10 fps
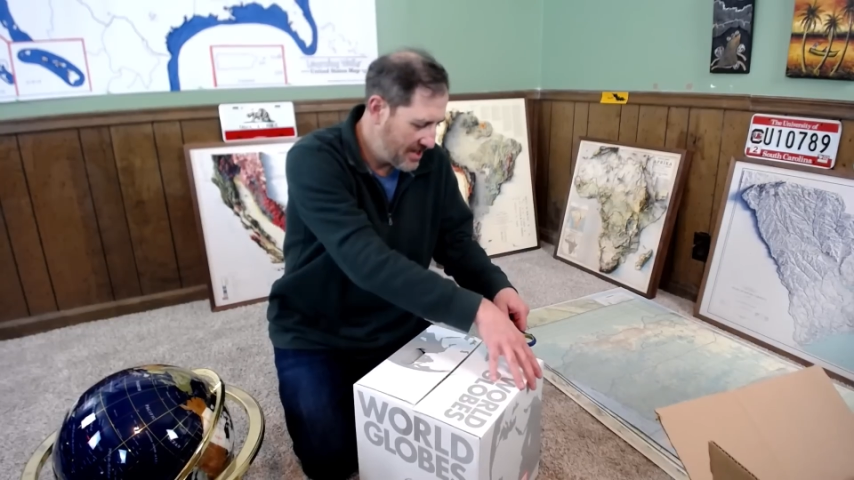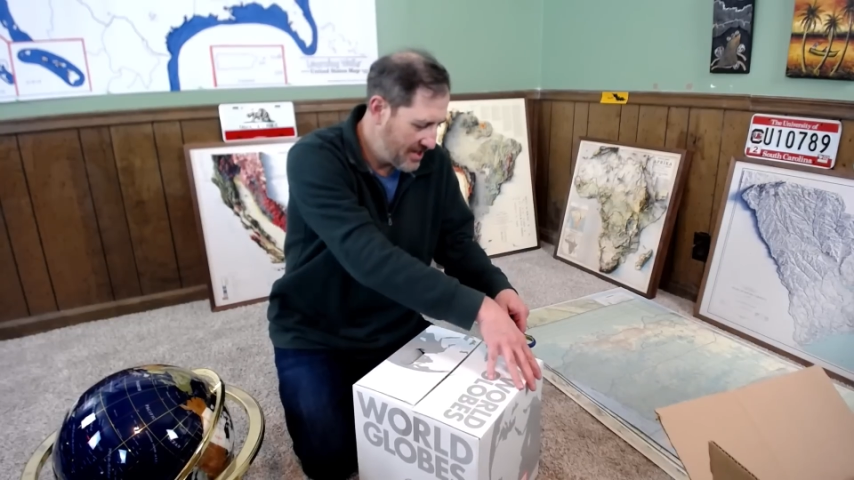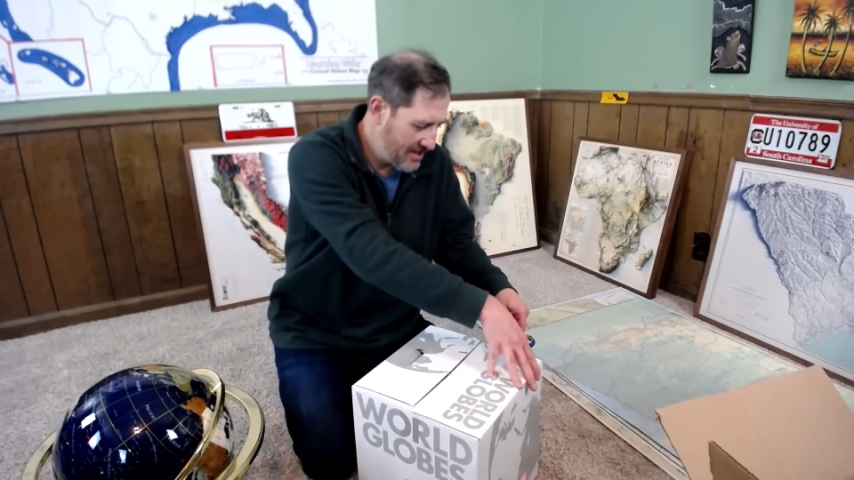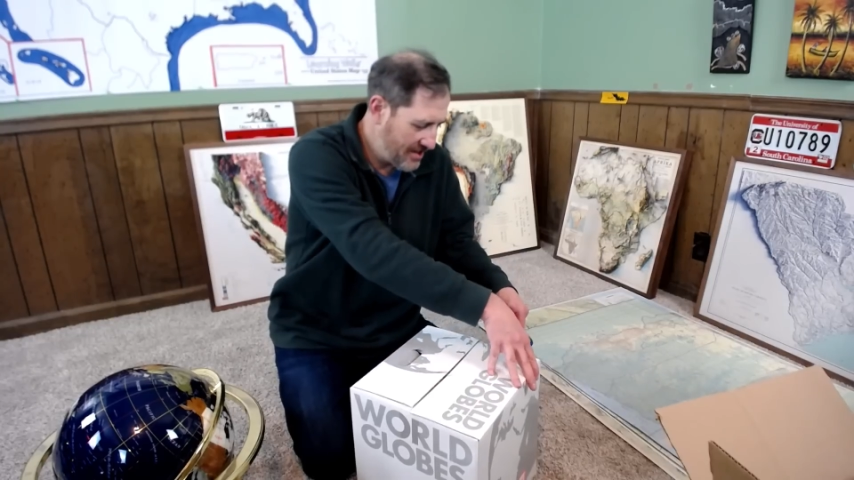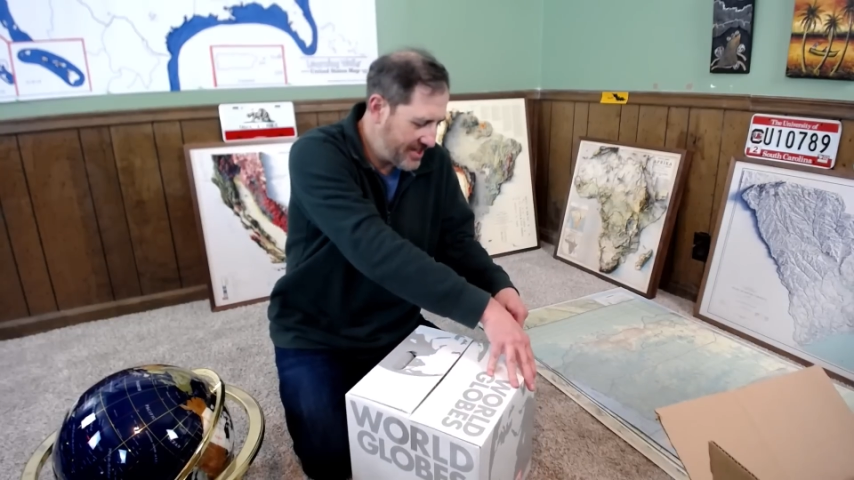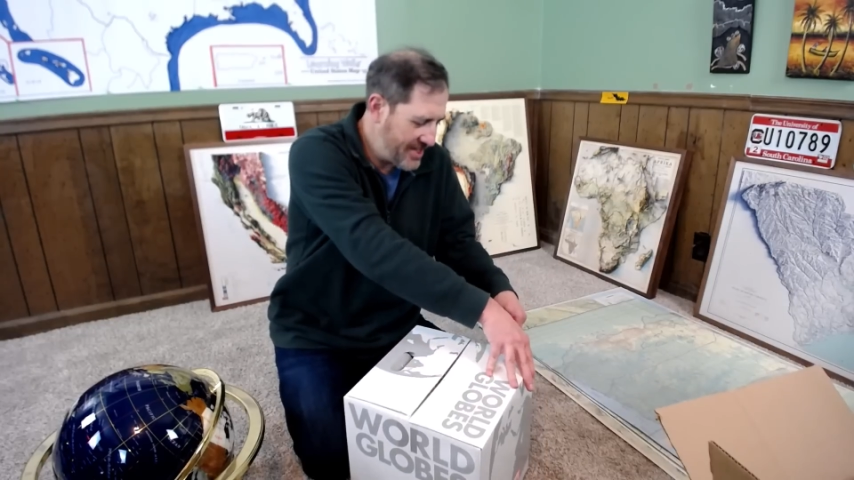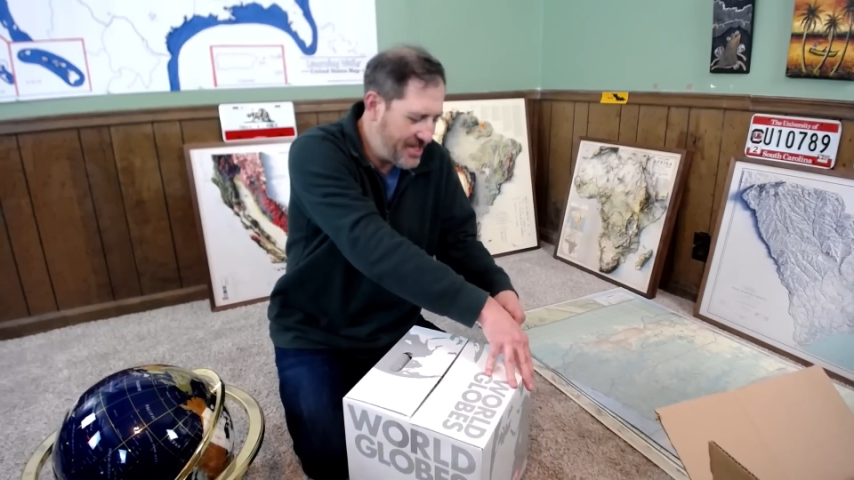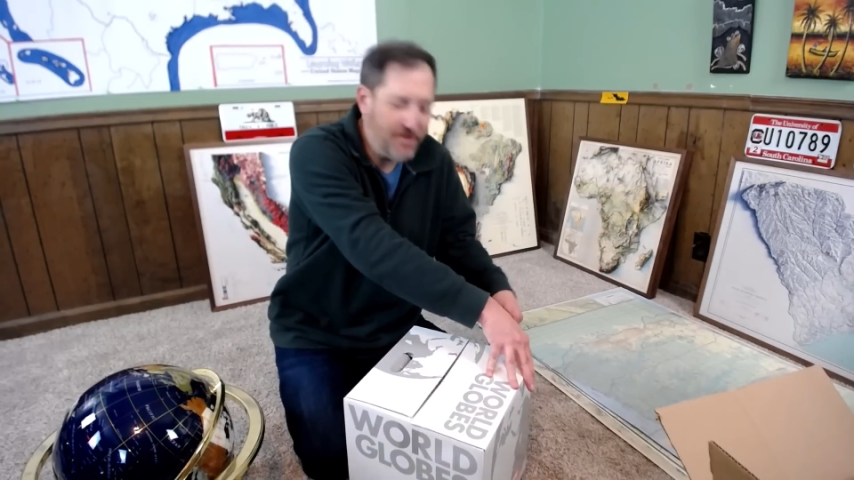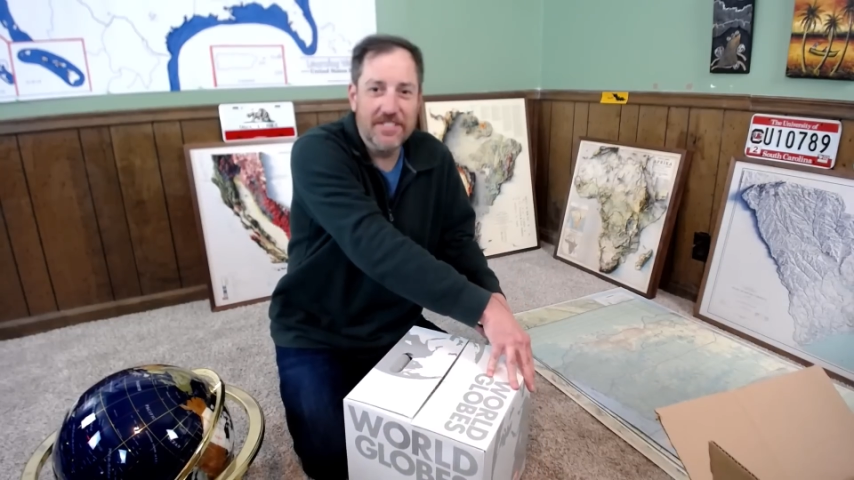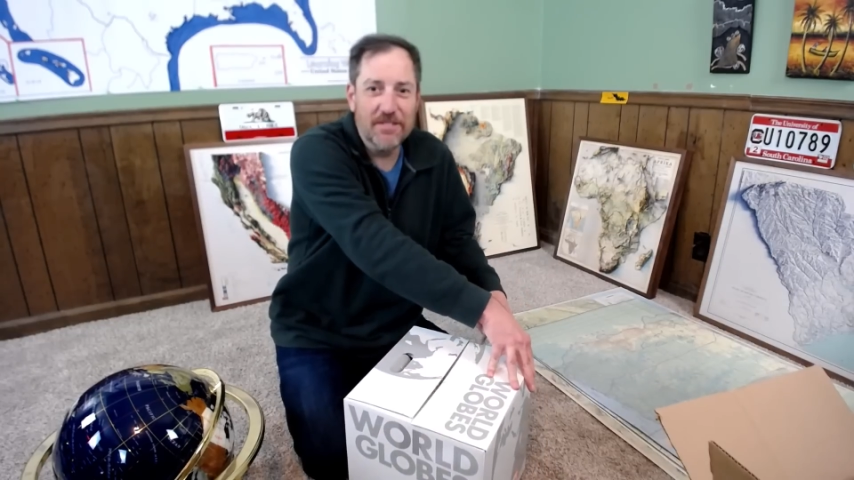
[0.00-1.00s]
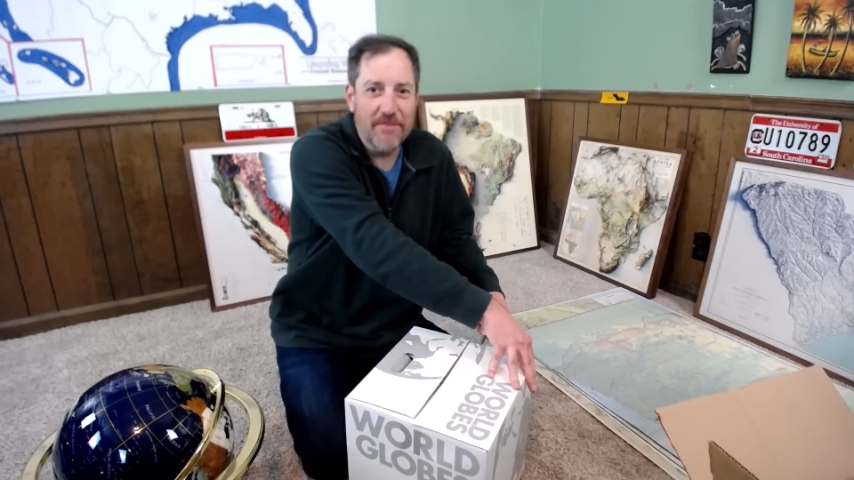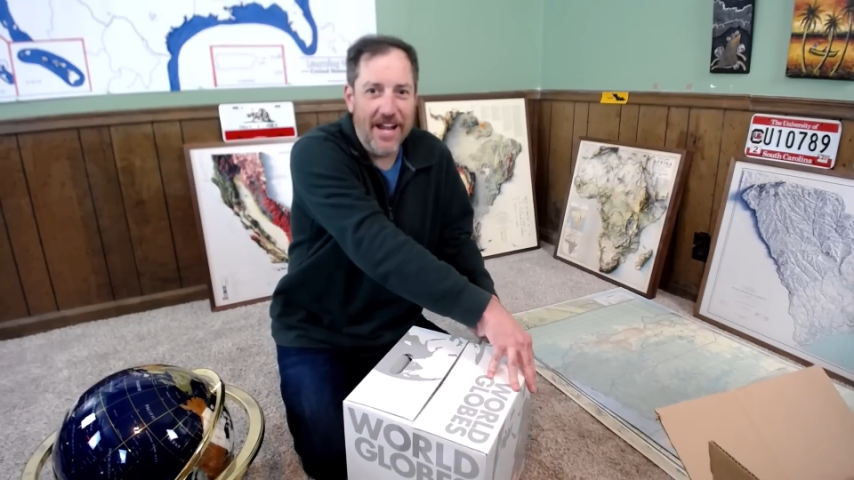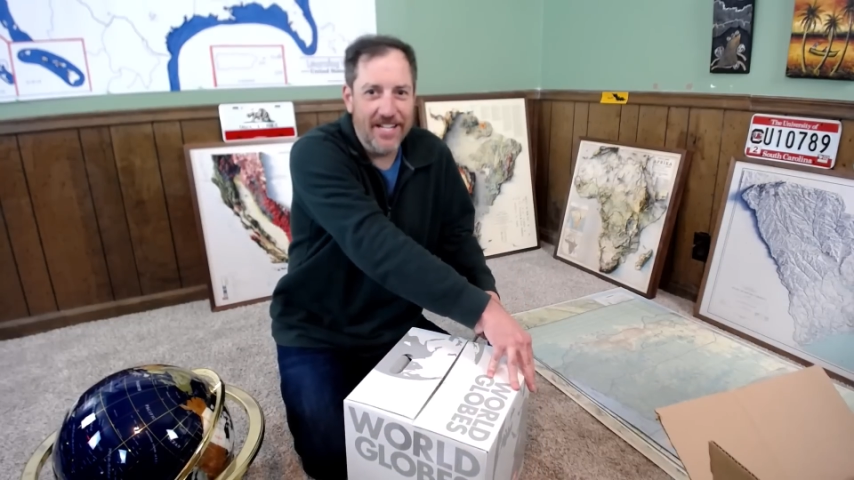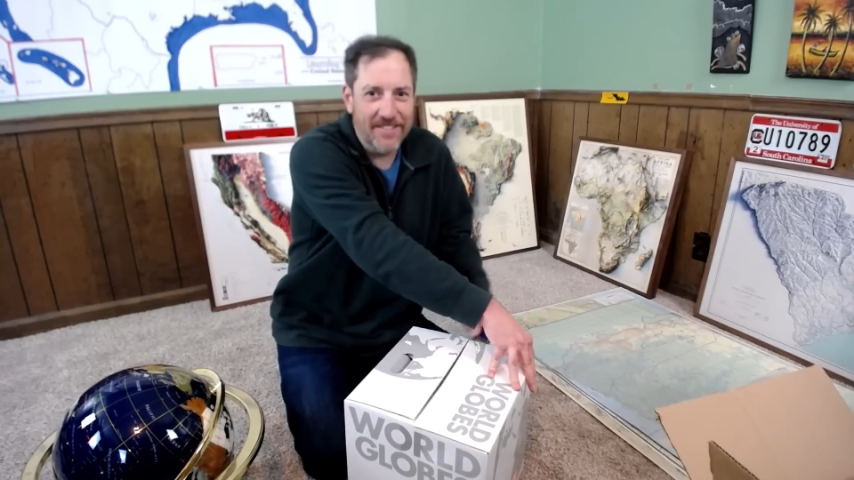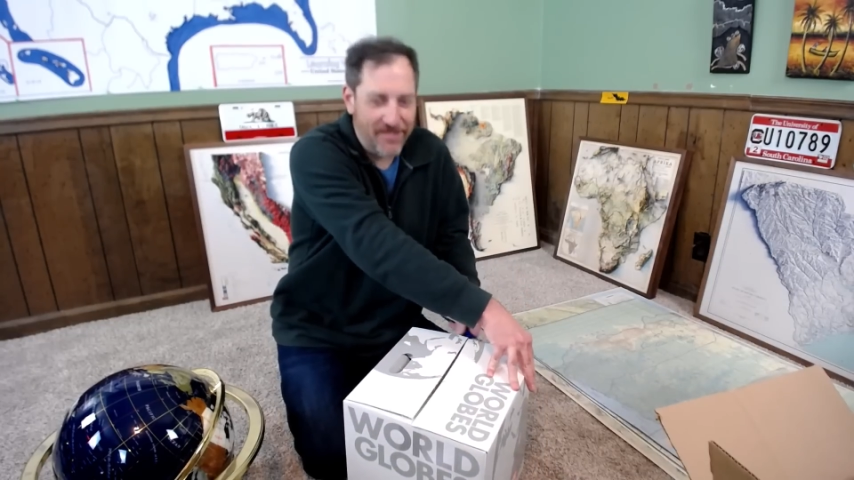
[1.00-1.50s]
not a huge
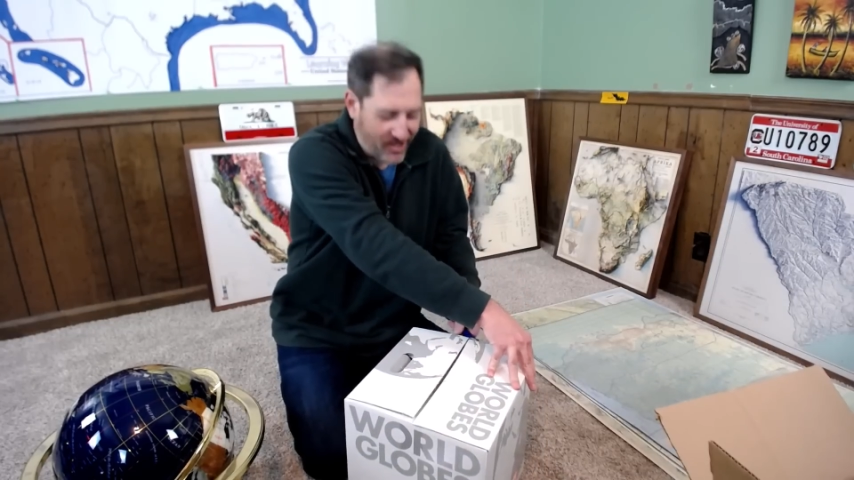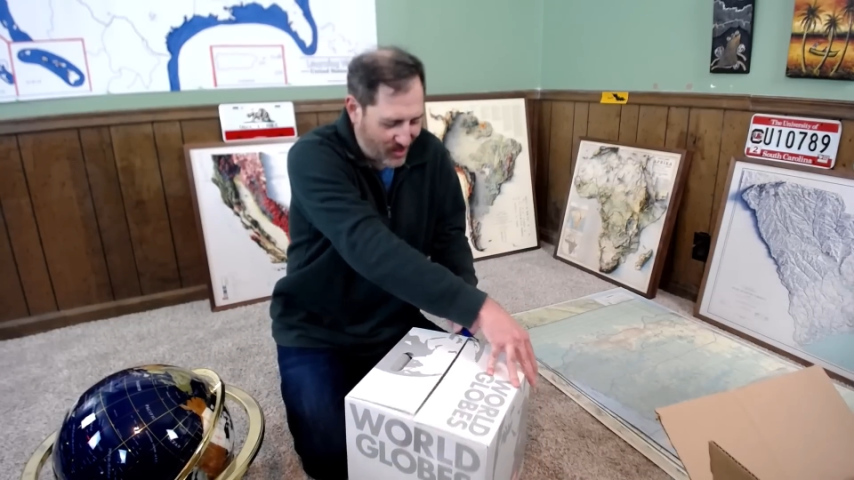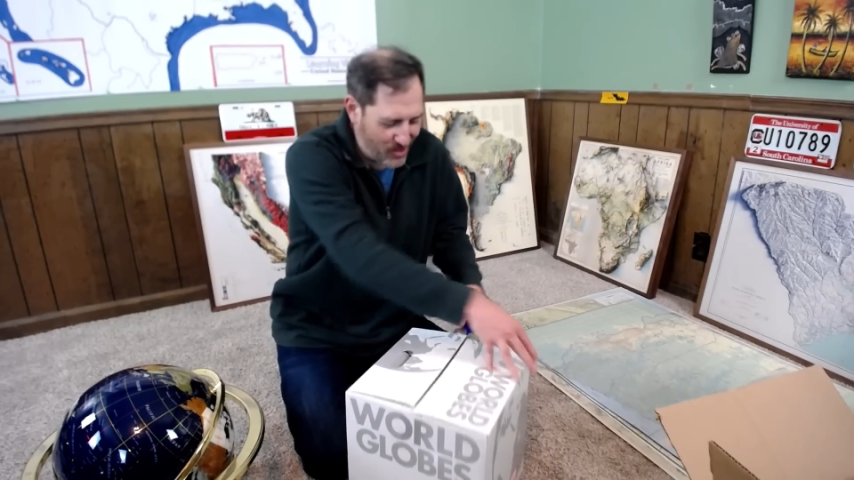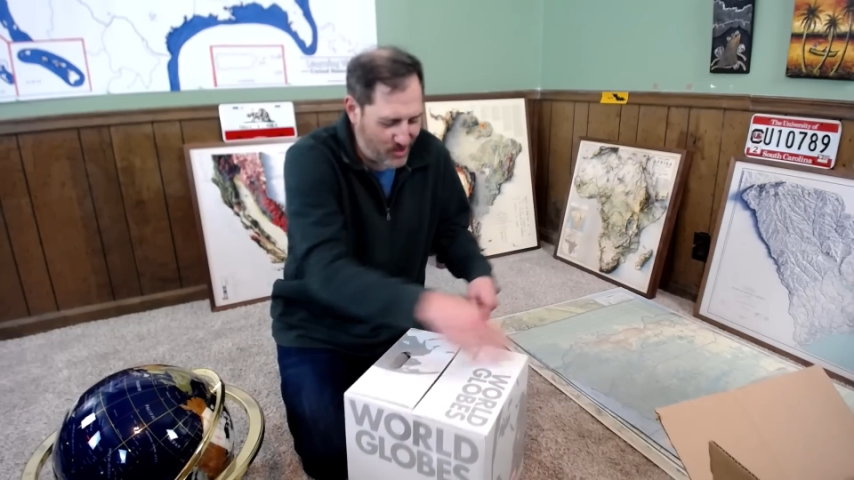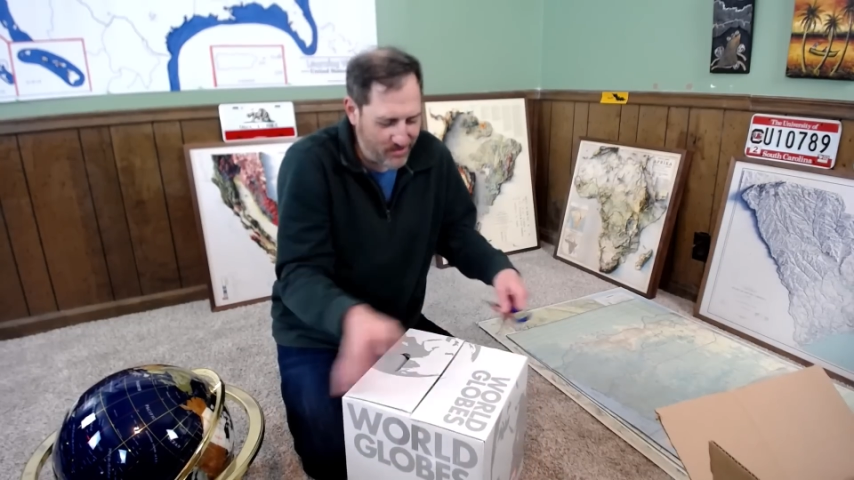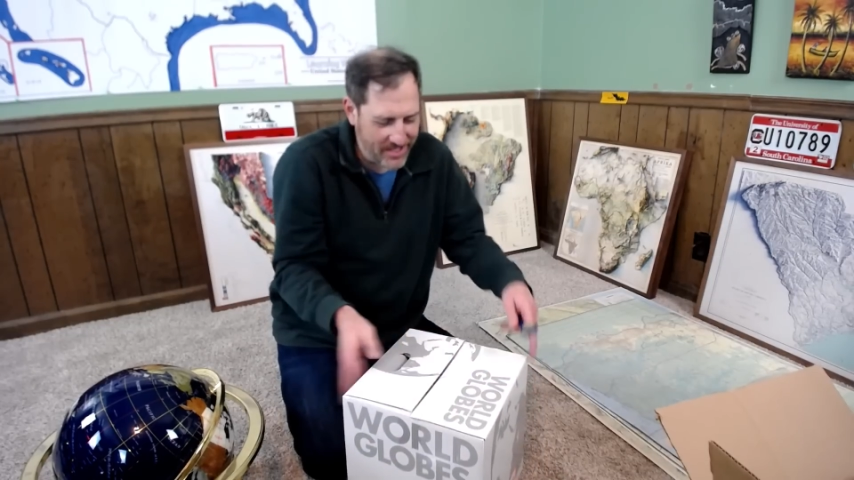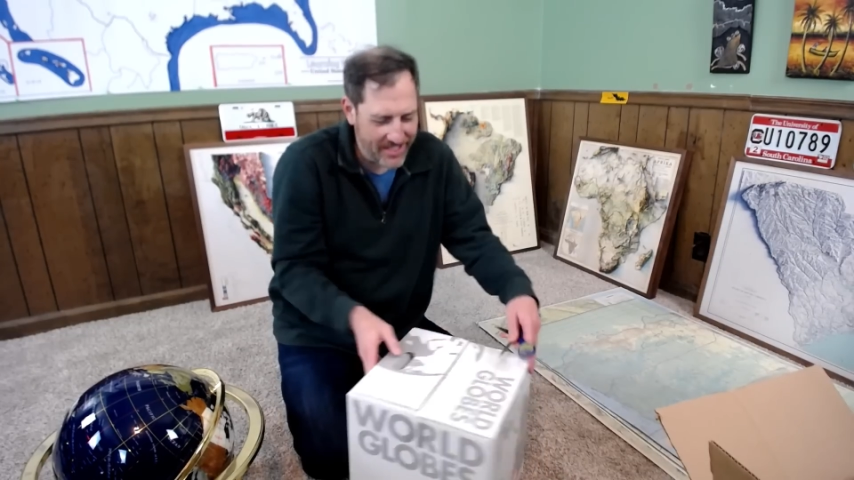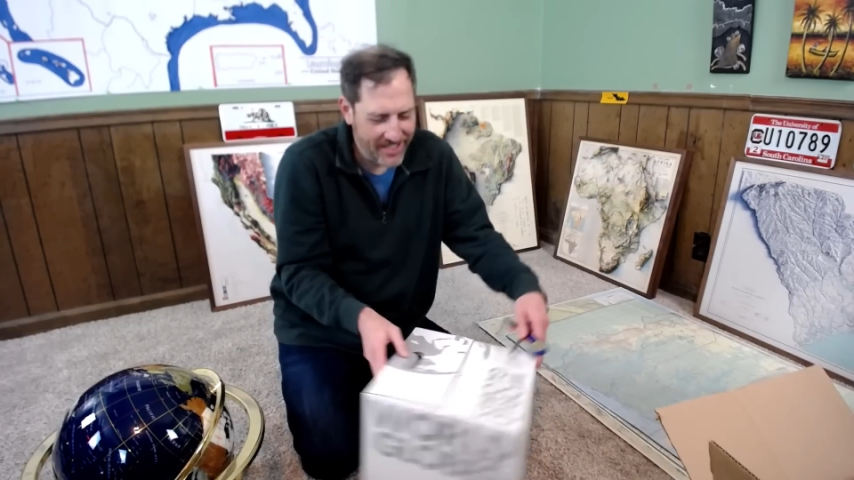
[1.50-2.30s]
demand for globes.